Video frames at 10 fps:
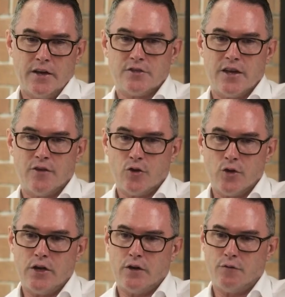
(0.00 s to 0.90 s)
I'd say
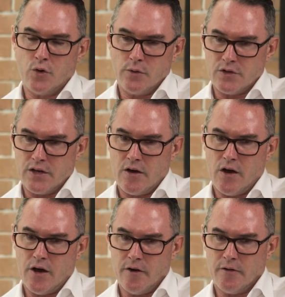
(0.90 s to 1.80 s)
30 to 40%
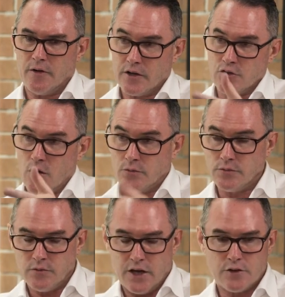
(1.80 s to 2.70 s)
hire a
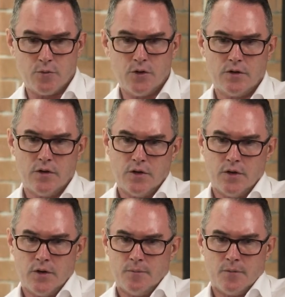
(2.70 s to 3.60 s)
consultant, expert,
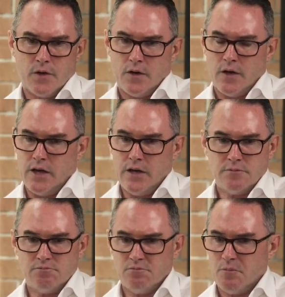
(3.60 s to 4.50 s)

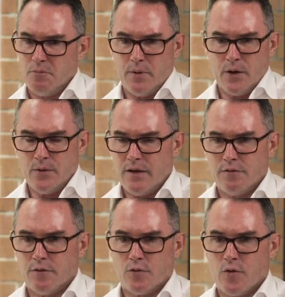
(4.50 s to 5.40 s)
and both
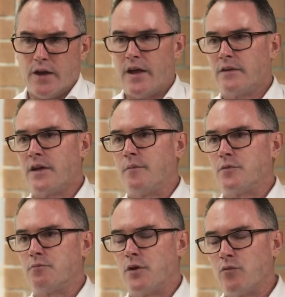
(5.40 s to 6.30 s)
have great
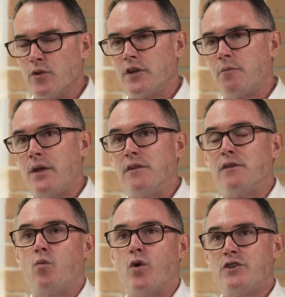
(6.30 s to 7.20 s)
outcomes. But it really depends
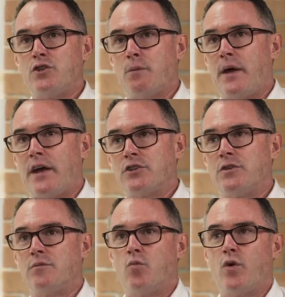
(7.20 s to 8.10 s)
in what is your
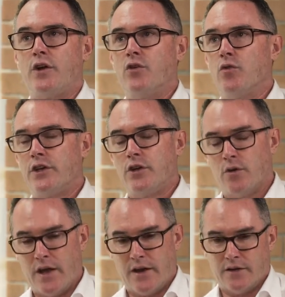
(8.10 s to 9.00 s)
passion, what are you really
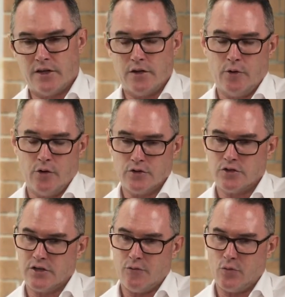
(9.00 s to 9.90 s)
good at, can you be
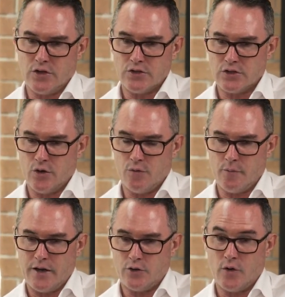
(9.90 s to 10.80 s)
honest enough with yourself
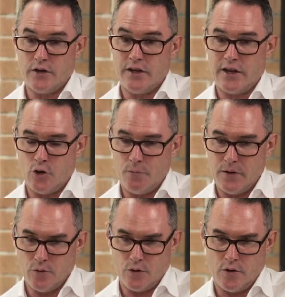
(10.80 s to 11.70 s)
about do I need help
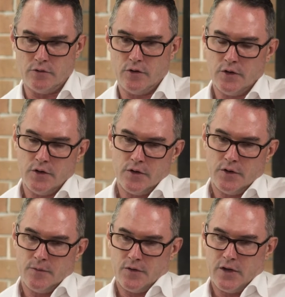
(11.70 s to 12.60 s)
here or not?
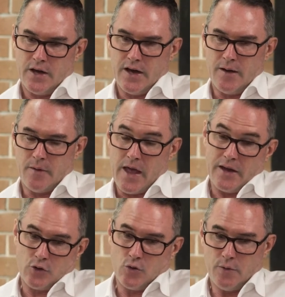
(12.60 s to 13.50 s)
Mm-hmm. And
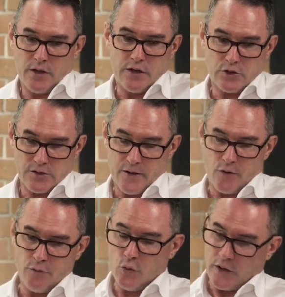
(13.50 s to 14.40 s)
it could be you start
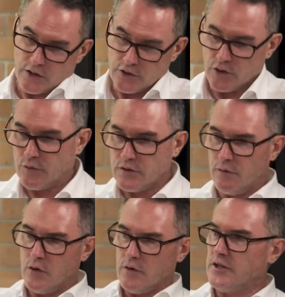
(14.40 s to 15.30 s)
off doing it yourself, because if
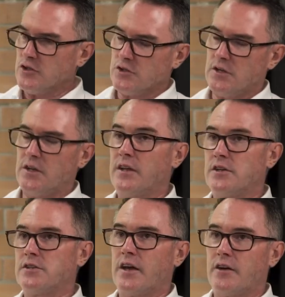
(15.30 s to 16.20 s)
you're an agent sitting there
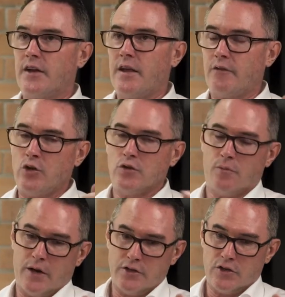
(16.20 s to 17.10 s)
saying, I don't have a huge
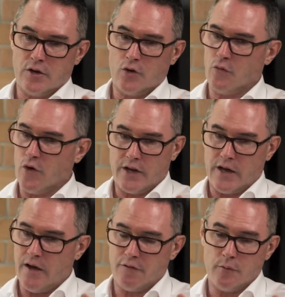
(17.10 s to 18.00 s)
budget, I'm not writing
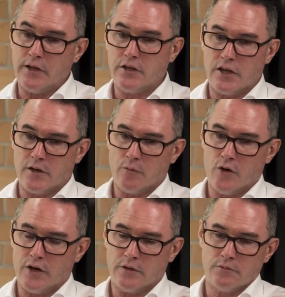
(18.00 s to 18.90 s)
$500,000 yet, I'm
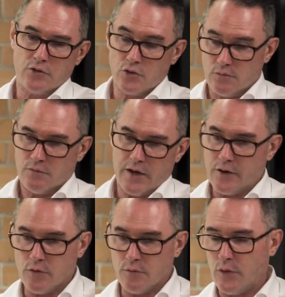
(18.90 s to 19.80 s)
writing
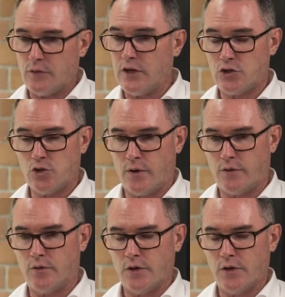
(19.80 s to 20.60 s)
150 to 200.